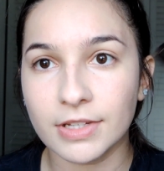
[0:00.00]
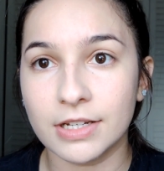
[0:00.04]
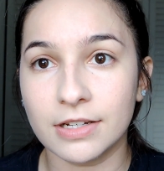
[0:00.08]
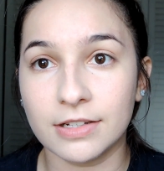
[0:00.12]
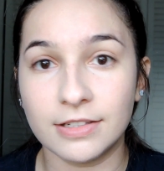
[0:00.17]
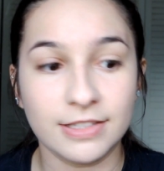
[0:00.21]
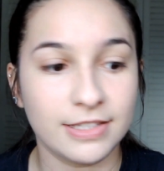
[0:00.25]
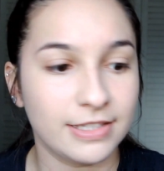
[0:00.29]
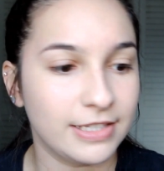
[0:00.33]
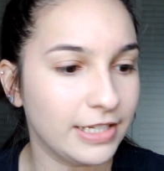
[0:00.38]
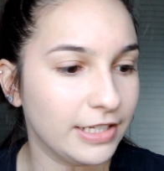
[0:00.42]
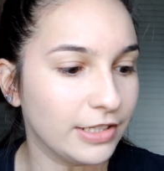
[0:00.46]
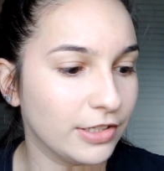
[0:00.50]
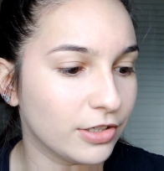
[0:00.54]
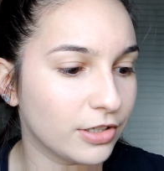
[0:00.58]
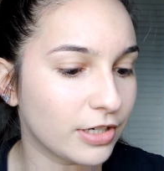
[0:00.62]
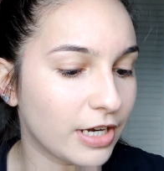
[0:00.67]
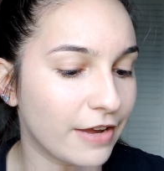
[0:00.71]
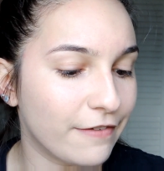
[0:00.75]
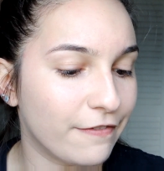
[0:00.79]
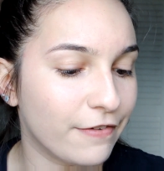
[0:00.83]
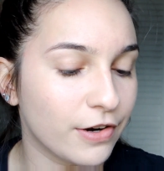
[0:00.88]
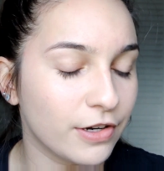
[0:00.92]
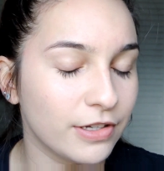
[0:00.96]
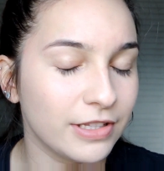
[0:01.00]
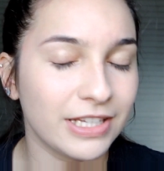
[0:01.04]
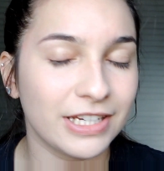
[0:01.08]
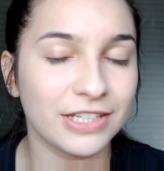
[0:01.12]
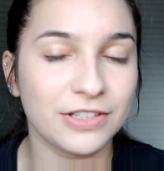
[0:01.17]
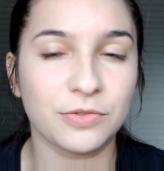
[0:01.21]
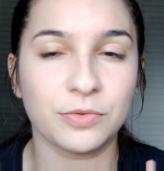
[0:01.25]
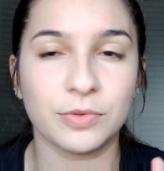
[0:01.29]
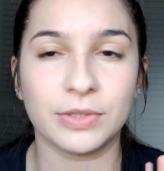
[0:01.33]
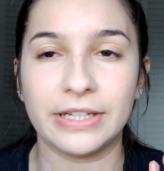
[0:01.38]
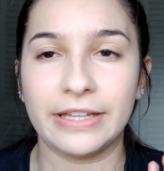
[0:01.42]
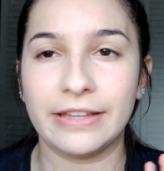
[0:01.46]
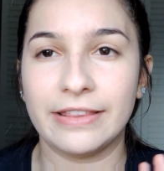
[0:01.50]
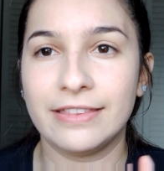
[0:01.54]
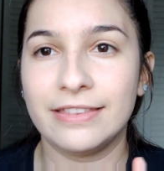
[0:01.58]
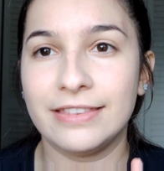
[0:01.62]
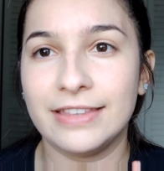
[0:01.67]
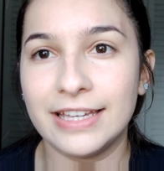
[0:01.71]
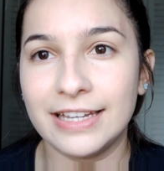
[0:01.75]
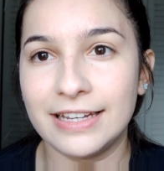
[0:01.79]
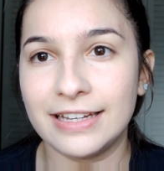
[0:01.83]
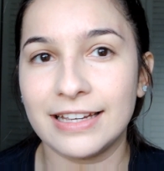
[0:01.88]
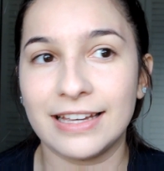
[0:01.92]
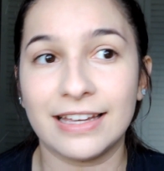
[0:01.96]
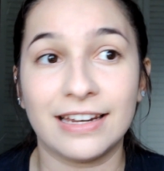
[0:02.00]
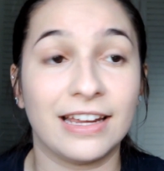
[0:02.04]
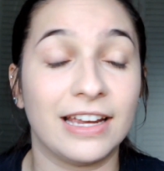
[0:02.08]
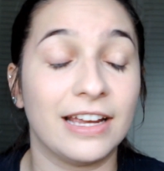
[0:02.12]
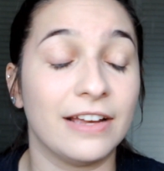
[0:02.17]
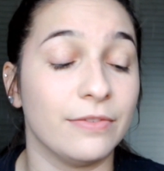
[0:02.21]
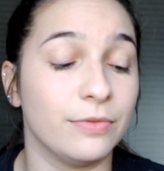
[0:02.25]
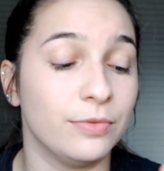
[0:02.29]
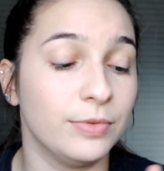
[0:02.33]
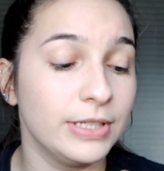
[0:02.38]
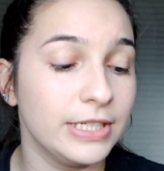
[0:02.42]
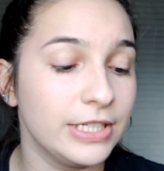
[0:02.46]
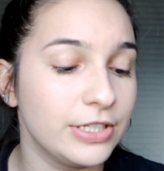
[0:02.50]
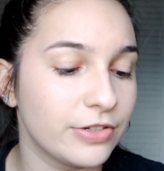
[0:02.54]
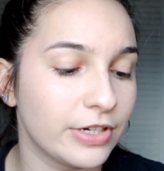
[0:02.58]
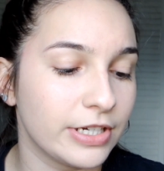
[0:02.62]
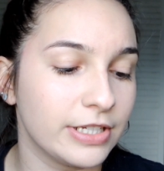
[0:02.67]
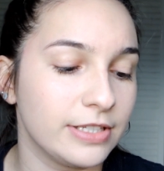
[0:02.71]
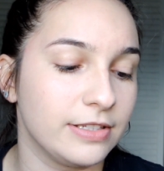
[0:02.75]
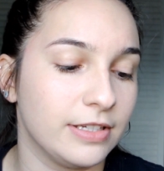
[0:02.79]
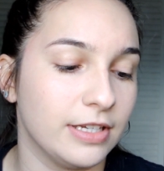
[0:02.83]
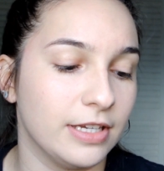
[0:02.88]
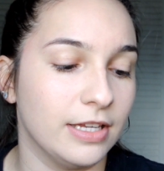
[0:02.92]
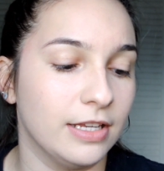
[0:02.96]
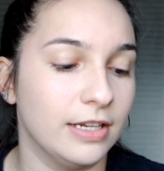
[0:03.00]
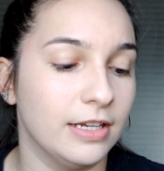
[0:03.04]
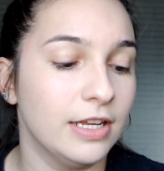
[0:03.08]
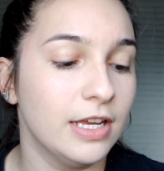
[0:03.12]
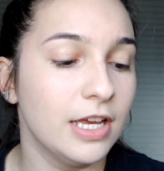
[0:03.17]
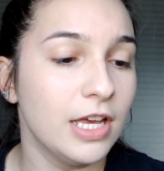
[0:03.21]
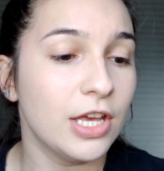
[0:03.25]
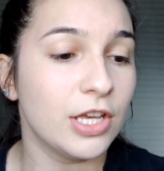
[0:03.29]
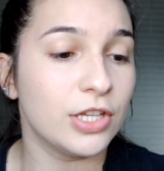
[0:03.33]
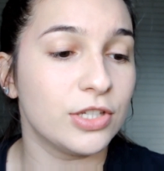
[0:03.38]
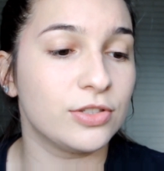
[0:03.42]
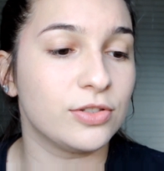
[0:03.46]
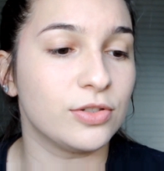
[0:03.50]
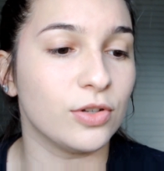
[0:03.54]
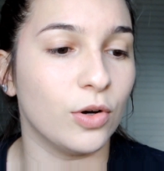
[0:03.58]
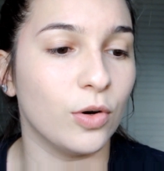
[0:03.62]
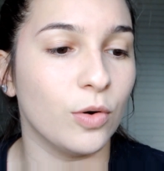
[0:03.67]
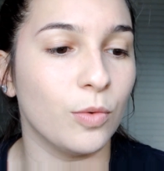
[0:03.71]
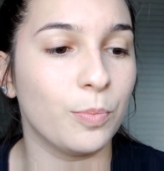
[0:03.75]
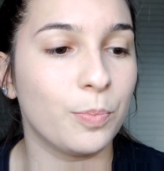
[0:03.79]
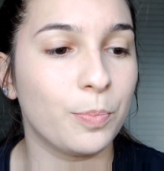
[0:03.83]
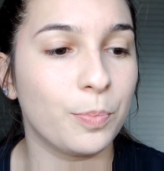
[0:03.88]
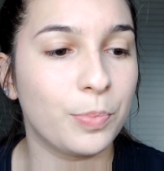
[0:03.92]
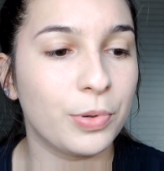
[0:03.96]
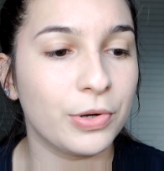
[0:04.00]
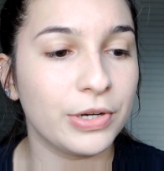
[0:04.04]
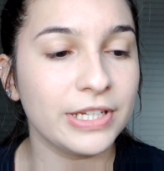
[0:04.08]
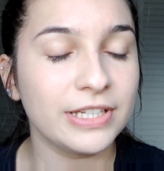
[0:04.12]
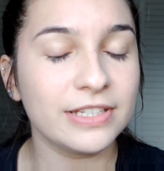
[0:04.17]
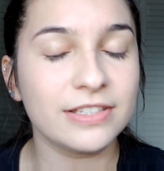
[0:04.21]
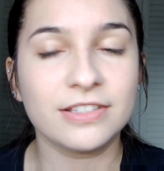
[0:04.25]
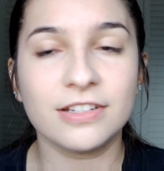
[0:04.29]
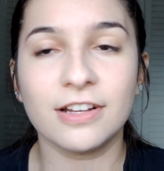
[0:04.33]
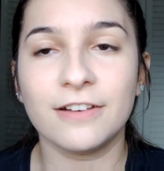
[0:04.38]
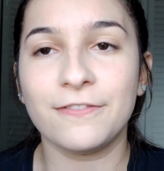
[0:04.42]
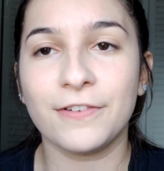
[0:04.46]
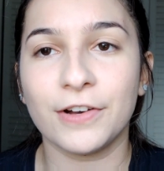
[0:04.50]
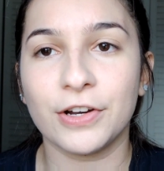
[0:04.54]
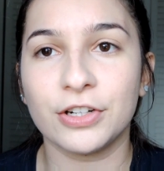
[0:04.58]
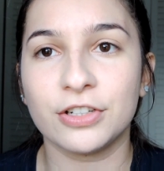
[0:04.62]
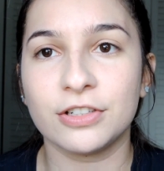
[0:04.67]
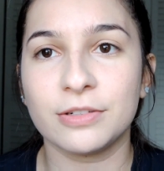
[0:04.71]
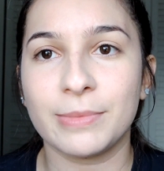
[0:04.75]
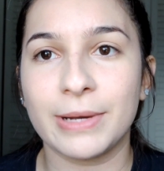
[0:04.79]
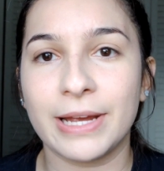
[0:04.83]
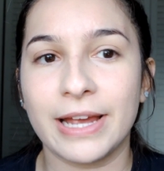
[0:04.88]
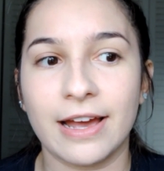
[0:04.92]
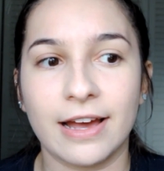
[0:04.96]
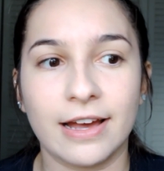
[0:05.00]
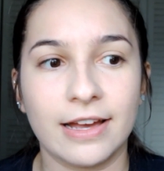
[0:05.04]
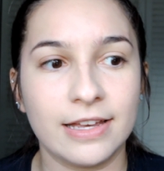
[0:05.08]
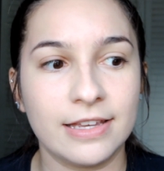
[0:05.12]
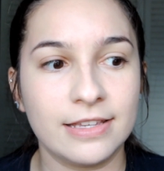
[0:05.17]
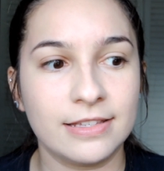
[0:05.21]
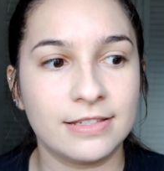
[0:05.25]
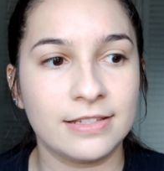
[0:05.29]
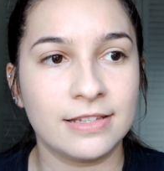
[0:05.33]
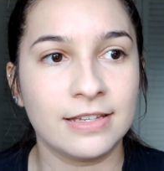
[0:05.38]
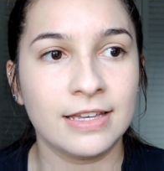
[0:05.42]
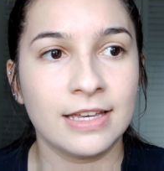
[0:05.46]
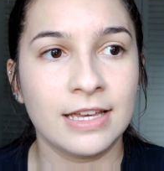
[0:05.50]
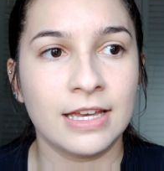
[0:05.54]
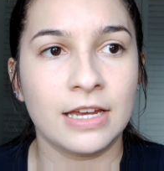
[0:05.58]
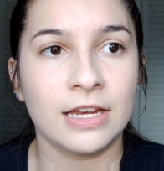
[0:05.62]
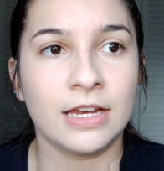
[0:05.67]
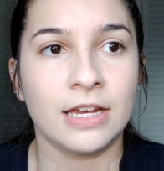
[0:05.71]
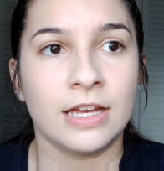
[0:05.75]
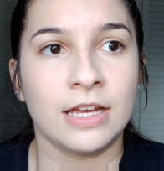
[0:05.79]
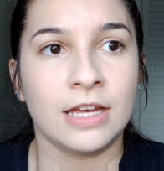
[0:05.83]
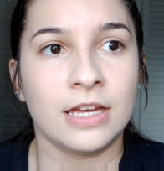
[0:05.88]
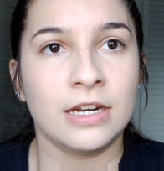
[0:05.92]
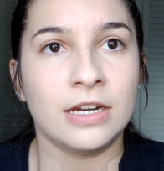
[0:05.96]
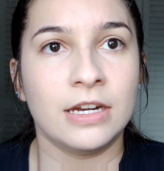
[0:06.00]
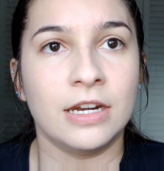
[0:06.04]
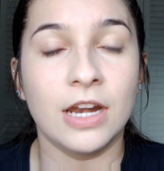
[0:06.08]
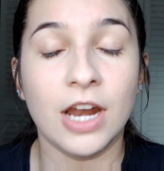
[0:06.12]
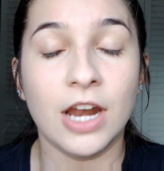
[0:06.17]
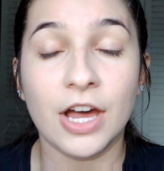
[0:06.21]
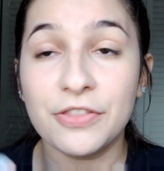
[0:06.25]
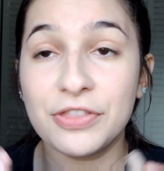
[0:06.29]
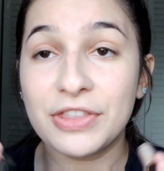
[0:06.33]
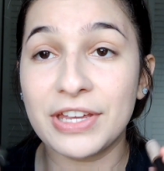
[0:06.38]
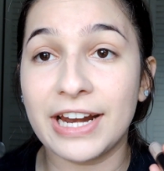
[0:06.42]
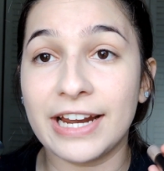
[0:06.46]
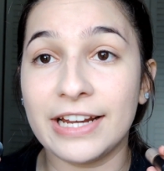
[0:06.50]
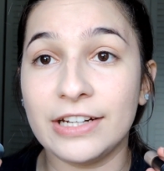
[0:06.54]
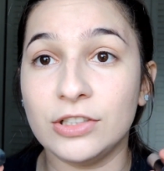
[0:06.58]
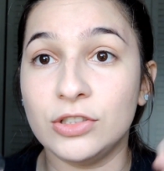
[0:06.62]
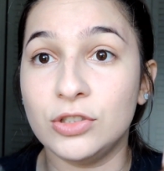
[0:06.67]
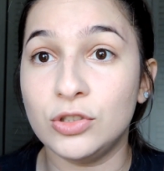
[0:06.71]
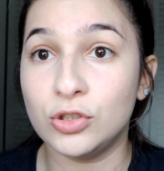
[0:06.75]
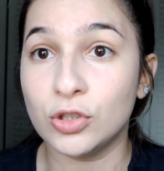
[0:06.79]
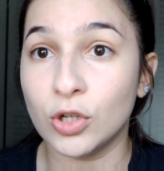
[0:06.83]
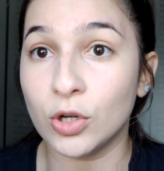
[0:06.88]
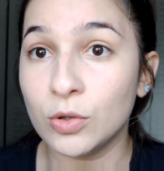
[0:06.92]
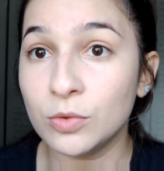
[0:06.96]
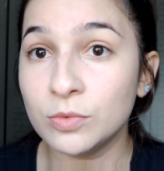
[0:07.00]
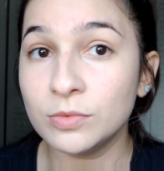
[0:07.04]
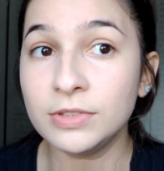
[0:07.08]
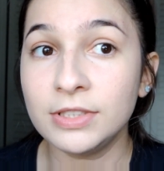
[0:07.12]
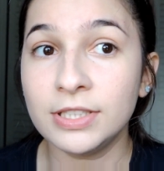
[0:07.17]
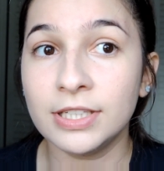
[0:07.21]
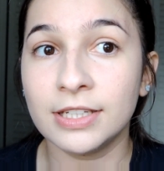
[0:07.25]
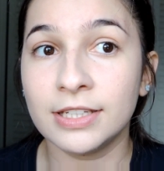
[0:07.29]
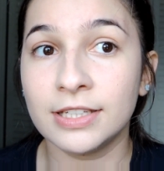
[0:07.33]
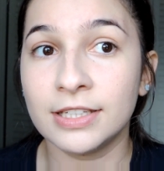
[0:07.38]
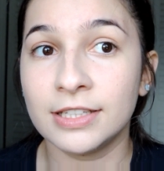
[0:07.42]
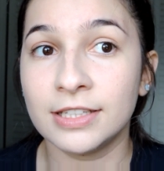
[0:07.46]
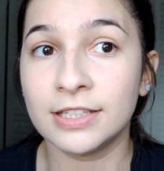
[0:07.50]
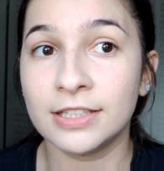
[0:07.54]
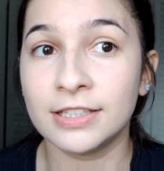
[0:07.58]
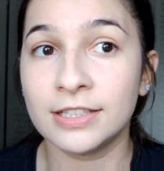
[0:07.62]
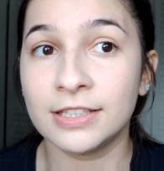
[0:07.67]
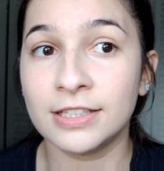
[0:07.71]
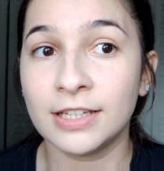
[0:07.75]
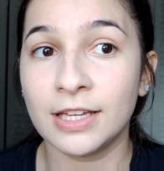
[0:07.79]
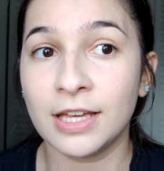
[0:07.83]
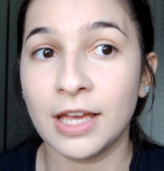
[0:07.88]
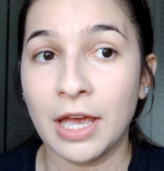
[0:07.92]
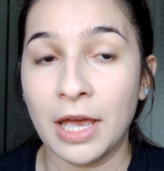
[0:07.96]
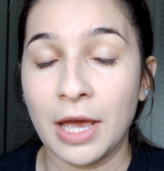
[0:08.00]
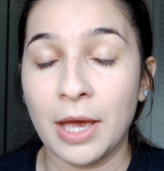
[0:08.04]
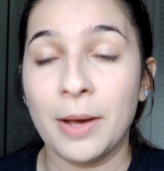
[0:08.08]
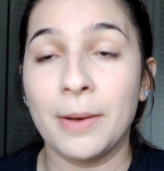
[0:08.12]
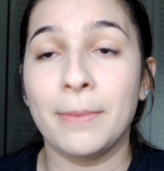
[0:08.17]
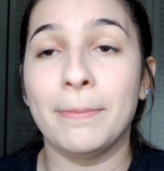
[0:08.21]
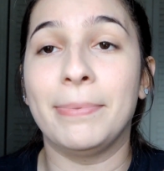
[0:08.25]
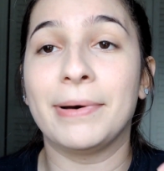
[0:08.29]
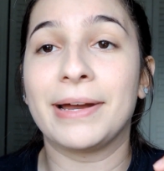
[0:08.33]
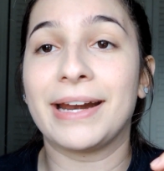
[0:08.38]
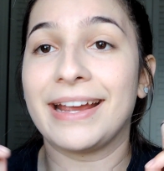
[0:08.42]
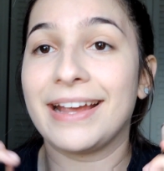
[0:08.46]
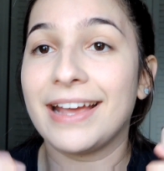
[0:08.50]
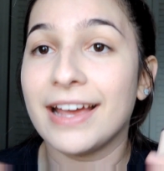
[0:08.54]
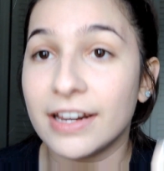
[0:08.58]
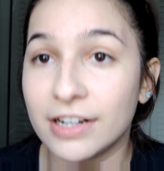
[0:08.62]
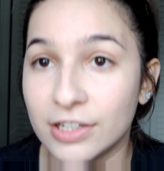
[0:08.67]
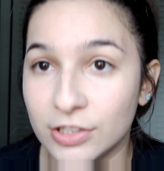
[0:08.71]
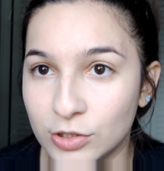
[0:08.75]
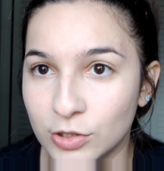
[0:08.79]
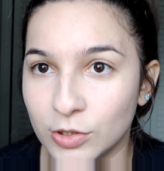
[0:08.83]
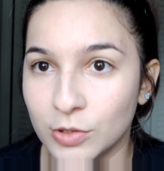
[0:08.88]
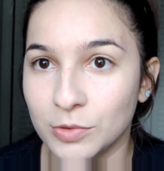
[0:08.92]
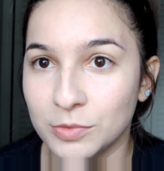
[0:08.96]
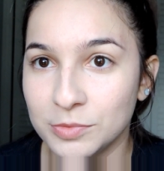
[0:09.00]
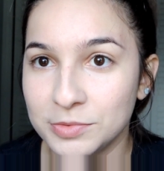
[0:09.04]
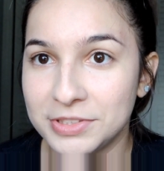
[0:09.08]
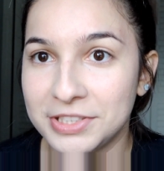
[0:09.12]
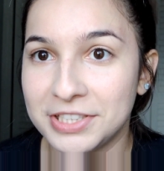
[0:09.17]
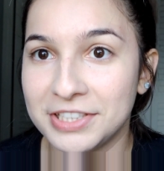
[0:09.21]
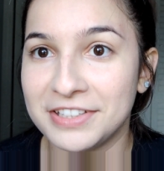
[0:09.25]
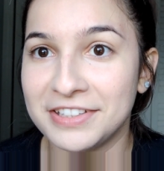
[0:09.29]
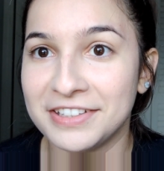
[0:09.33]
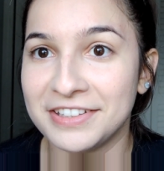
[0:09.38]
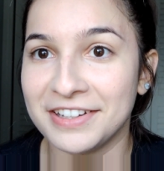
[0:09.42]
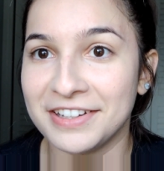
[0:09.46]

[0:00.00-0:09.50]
concealer. I've heard that it's really thick and I have really dry skin, so putting stuff under my eyes, not that I don't, but I kind of don't.